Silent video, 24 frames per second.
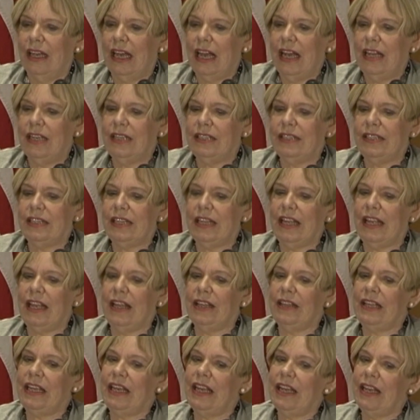And
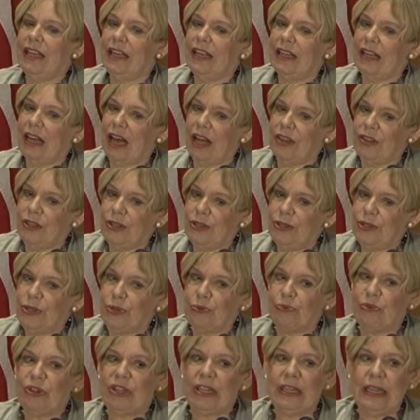the
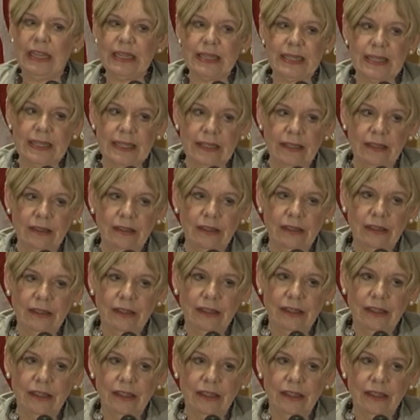others would listen,